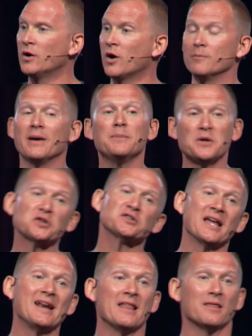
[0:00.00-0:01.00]
Or maybe you're
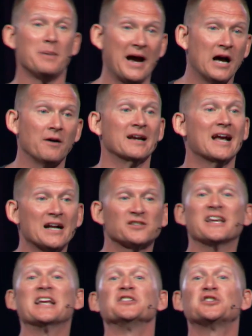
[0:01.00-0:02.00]
standing at the bow and God's
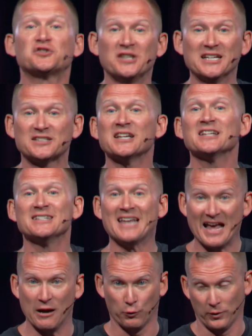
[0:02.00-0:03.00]
saying, Sit
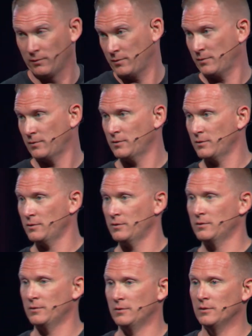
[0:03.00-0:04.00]

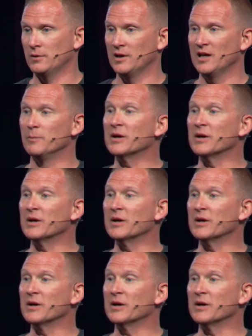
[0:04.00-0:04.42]
down.